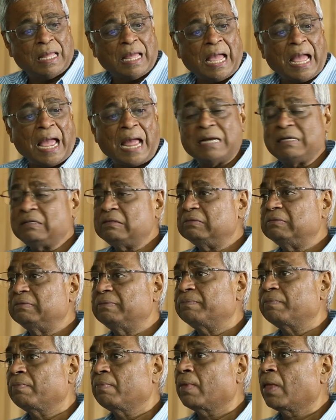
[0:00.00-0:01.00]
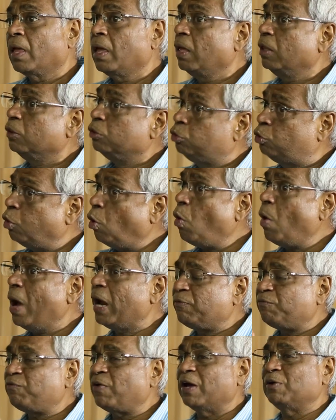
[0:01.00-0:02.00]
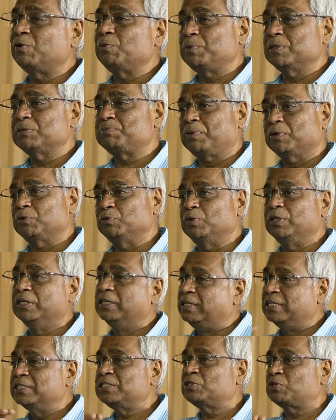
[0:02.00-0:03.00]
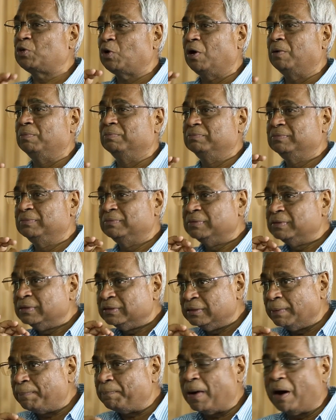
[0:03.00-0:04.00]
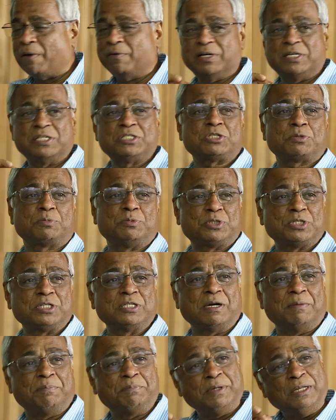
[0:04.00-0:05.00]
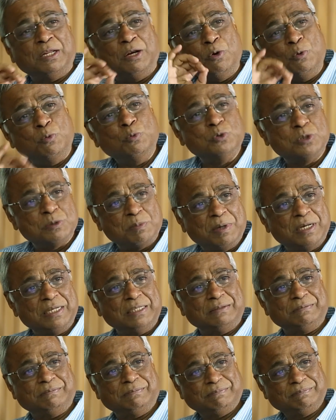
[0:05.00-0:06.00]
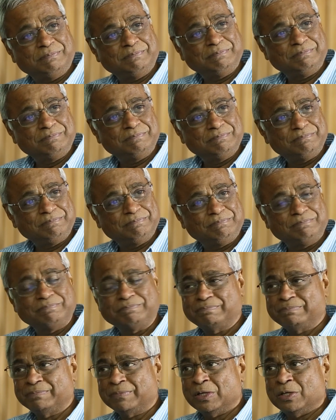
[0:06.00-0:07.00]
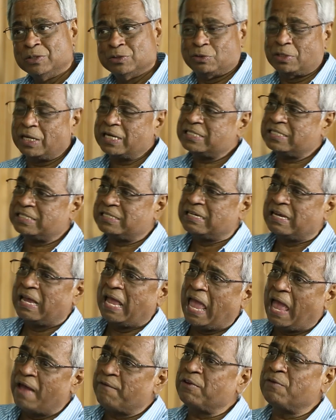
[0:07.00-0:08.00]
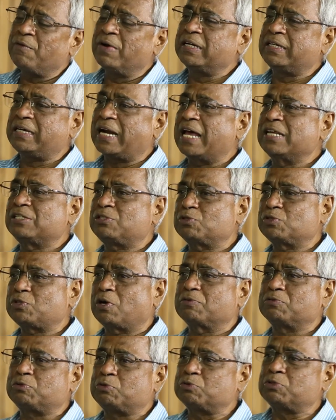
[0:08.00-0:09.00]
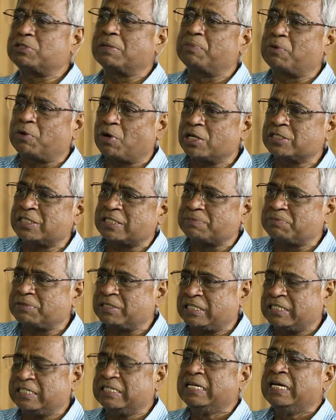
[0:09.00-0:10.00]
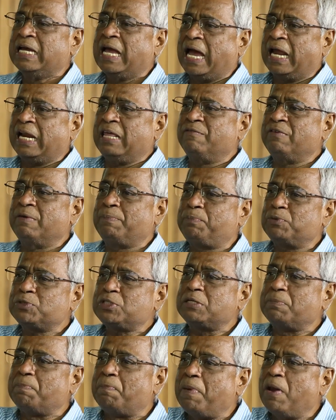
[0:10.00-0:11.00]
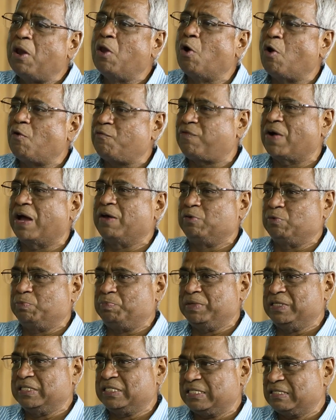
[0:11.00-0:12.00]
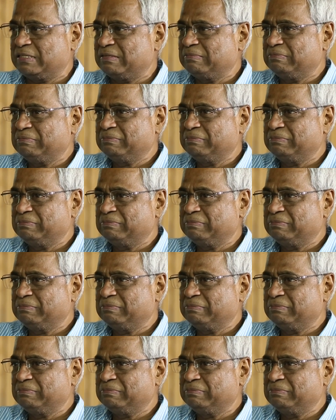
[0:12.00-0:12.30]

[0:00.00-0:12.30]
And though at 5 rupees per unit, DISCOM, the power distribution company, lose money. So, there is everyone tries to sort of do some cross subsidy and even push it below 5 rupees.